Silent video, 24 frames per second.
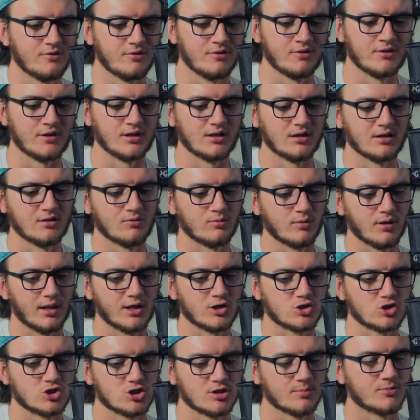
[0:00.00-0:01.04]
the
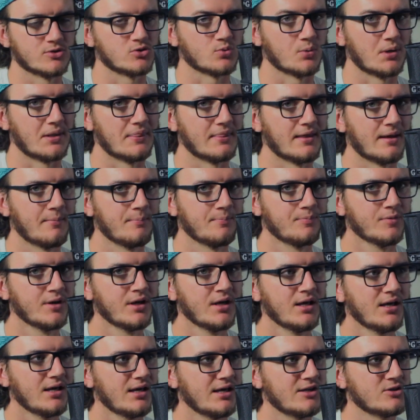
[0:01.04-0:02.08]
relationship between them
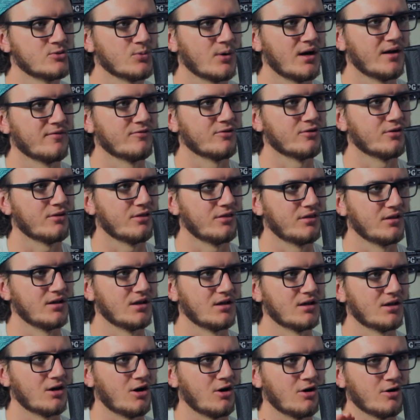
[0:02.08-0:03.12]
is whenever
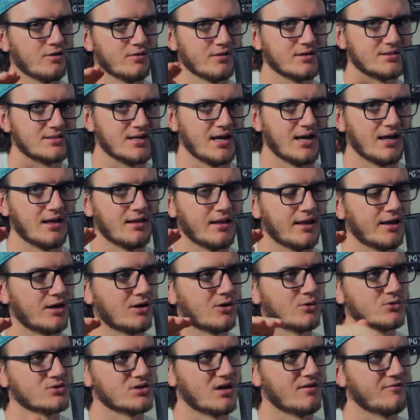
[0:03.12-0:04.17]
the tank like
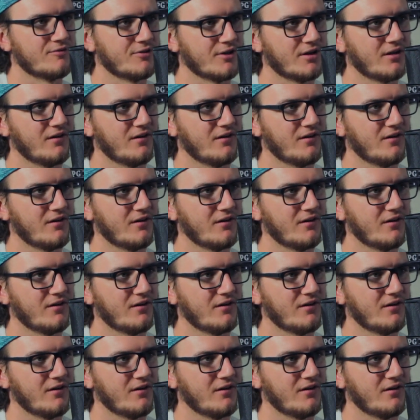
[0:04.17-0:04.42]
goes off the